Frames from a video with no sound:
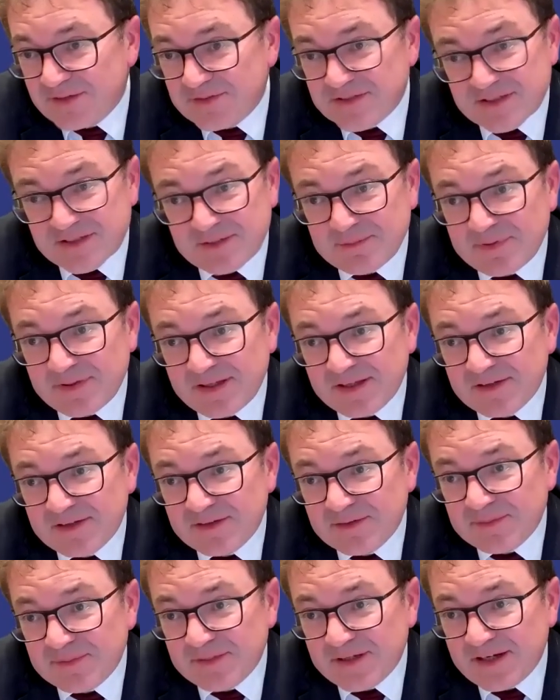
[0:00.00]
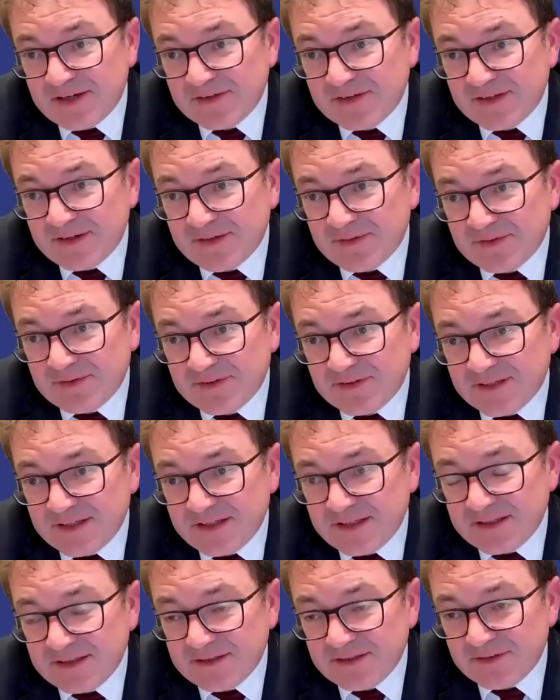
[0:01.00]
If there was an appeal, it would be out there on
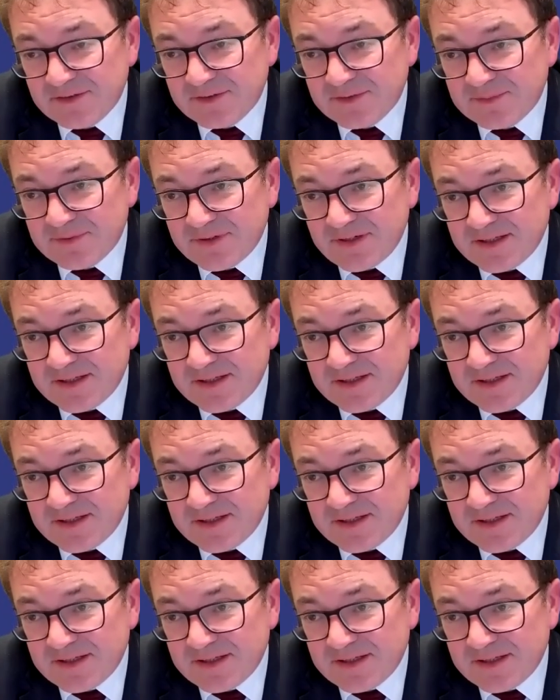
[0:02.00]
the